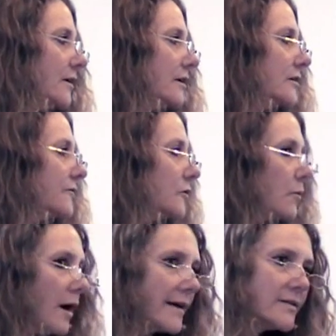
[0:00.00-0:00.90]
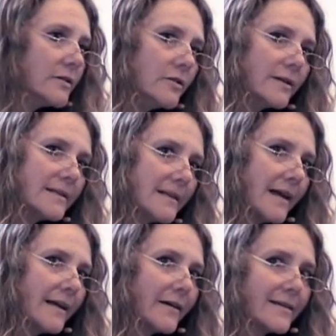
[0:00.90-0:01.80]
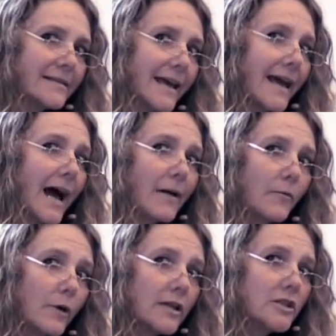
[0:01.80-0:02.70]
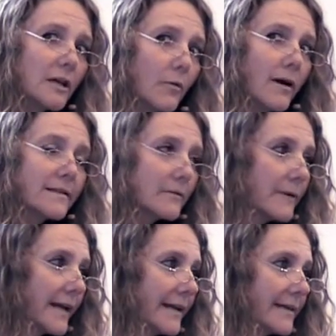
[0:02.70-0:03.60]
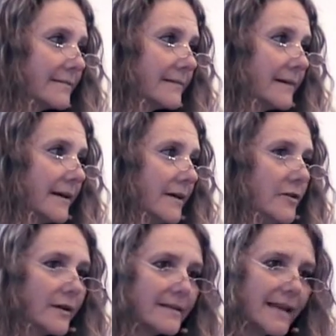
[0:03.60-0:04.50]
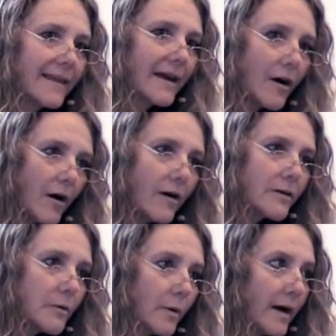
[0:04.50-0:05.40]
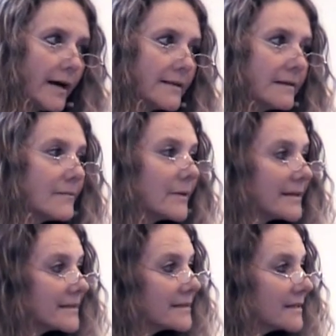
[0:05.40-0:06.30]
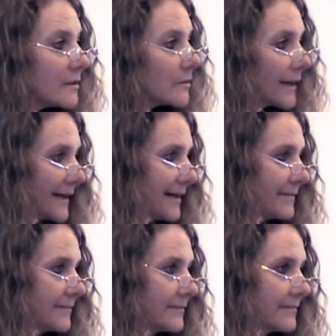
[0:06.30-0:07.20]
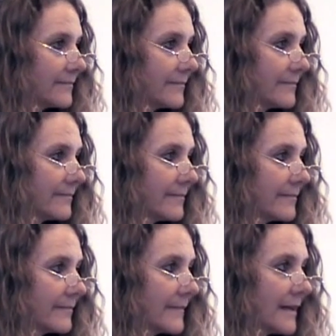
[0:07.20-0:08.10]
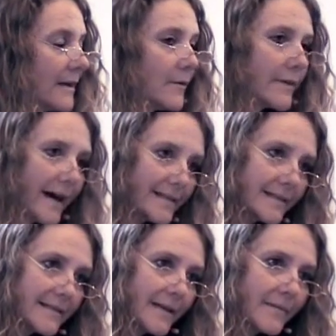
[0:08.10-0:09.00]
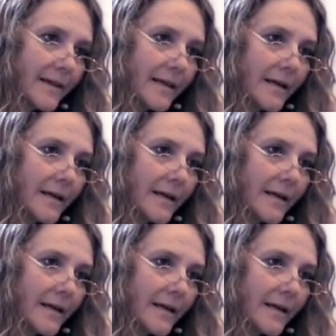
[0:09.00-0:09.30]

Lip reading: If you want to, you can sit here and say, I wish it wasn't raining. You can say that all you want, but it's still raining. Well, that's the same thing